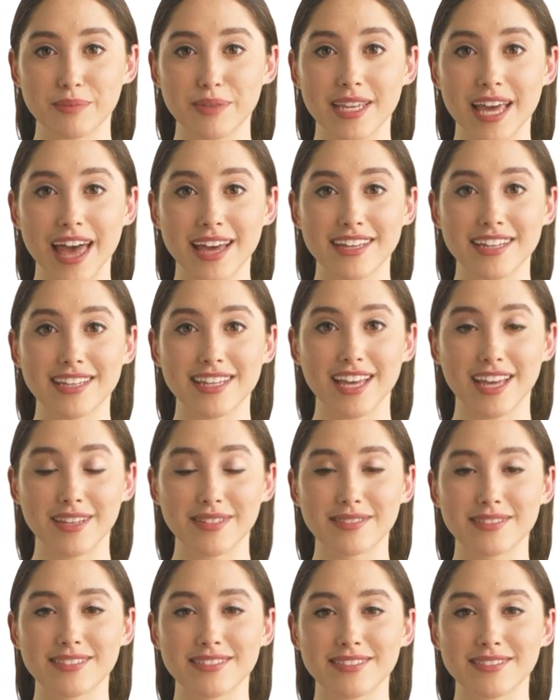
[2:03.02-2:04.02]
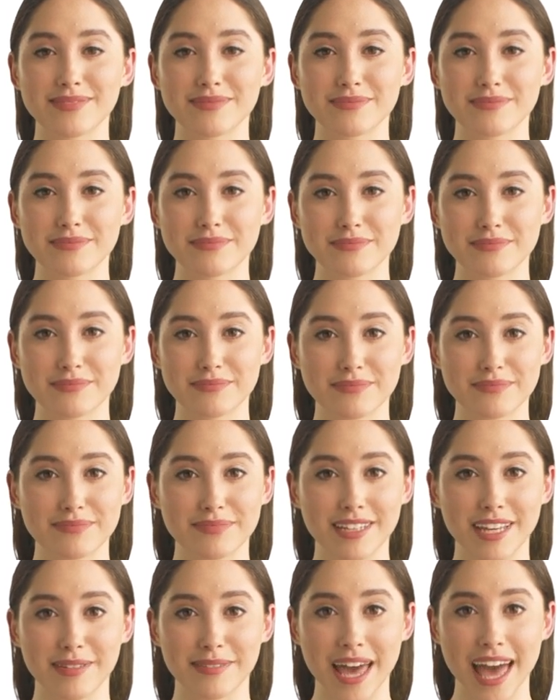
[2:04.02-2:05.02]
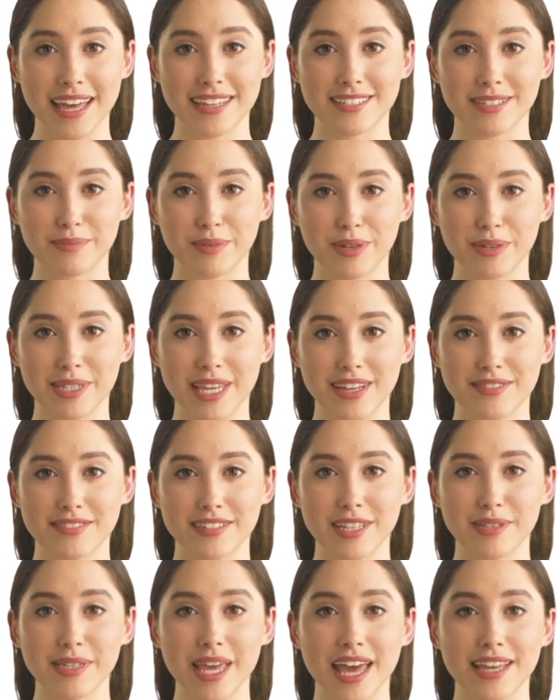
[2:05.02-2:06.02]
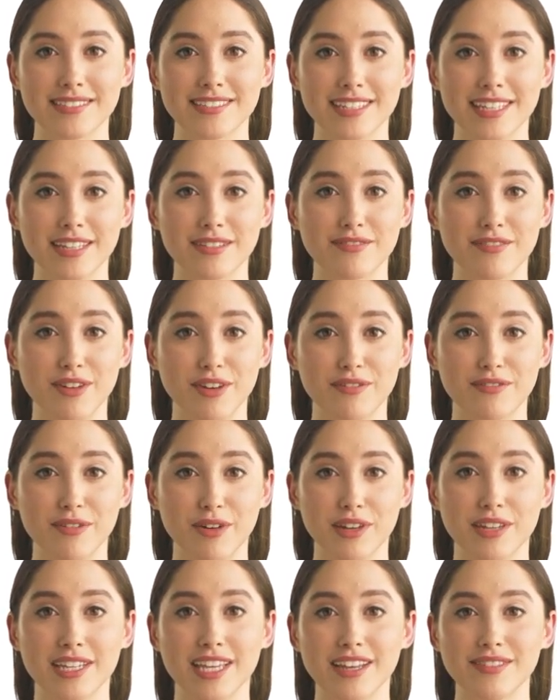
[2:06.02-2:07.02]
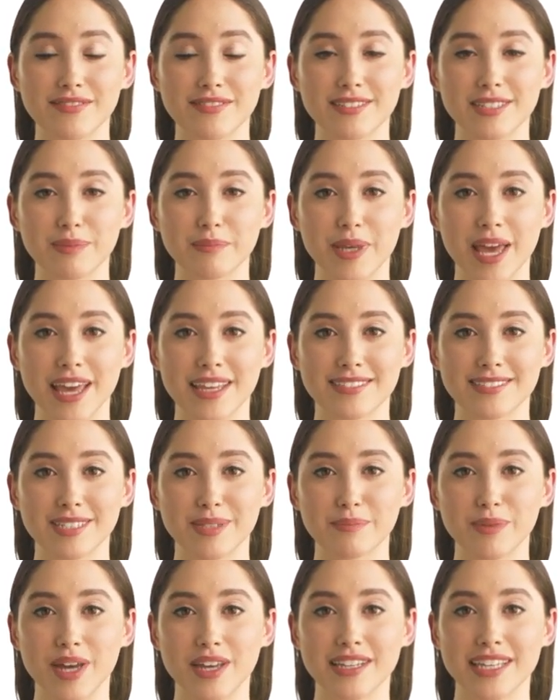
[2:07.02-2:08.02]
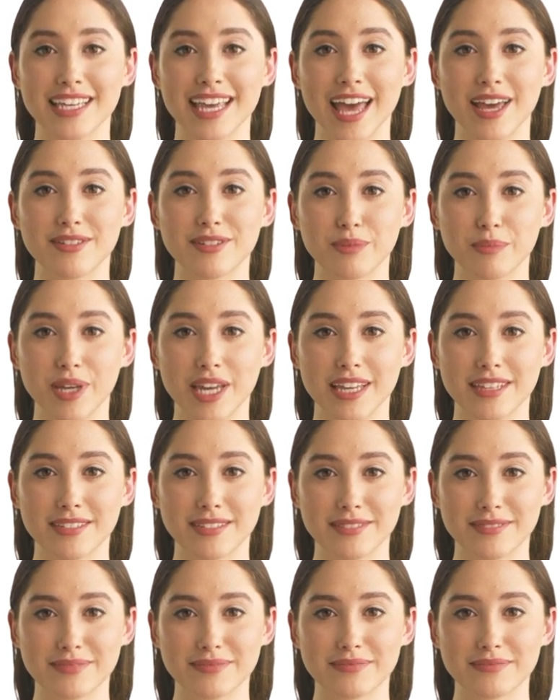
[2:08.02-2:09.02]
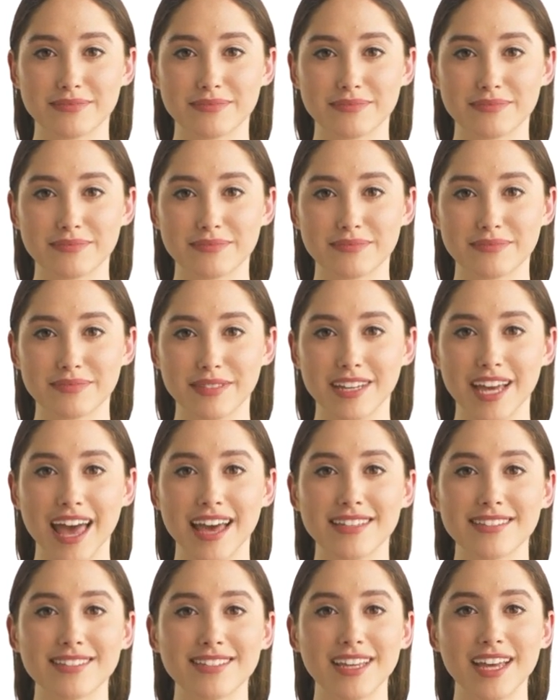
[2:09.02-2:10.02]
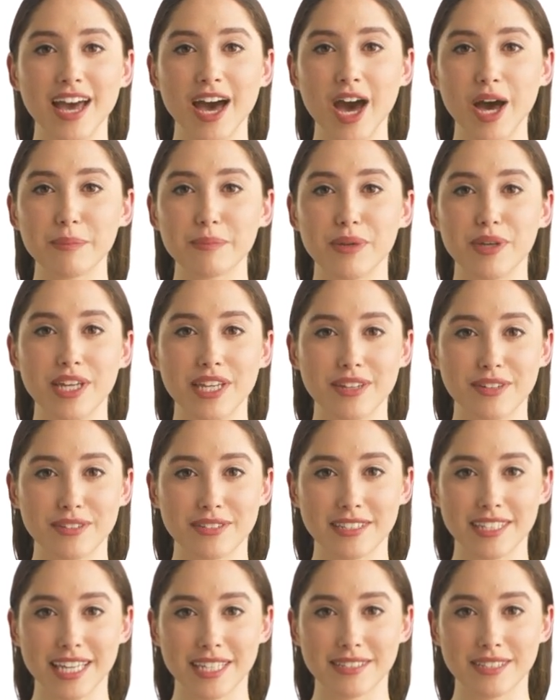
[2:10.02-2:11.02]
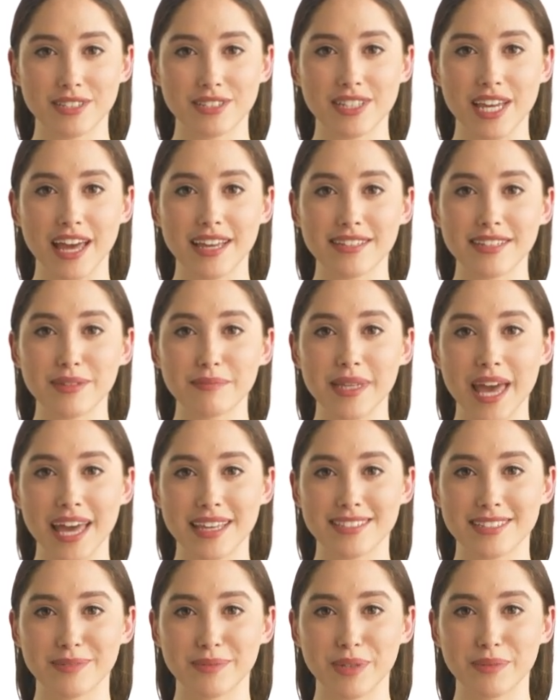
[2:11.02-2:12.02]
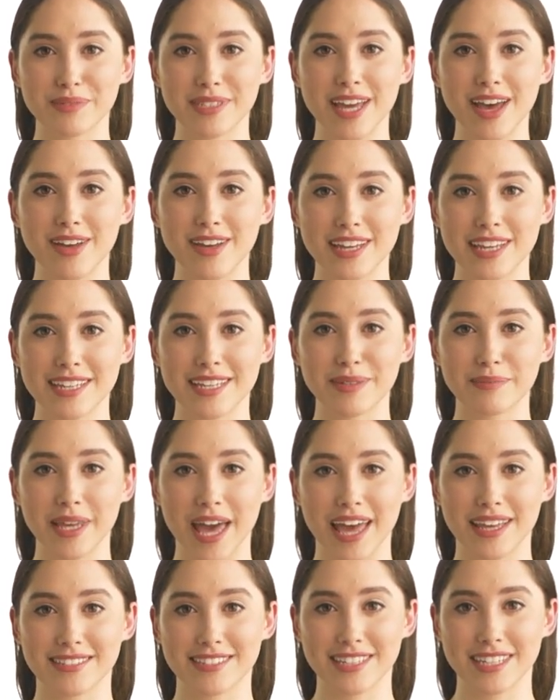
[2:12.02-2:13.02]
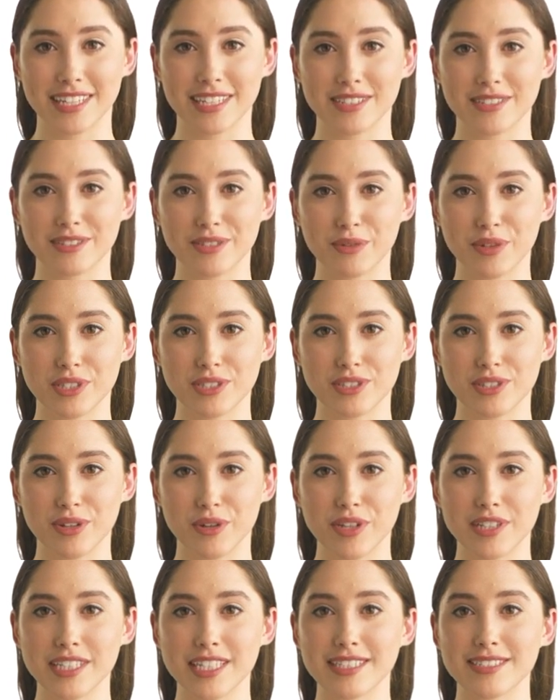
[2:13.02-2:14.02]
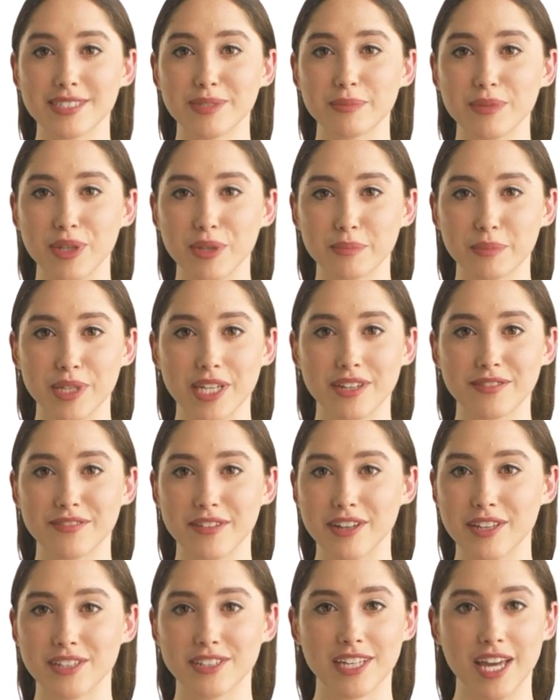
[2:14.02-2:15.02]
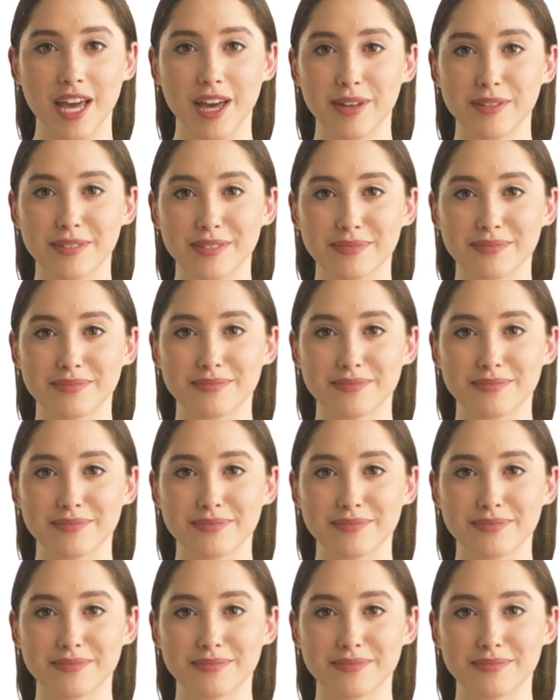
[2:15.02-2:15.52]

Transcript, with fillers: with heavy loads. The maximum lift capacity for a forklift depends upon the counterweight. Thus, operators need to check the maximum carrying capacity to ensure that it's appropriate for the job.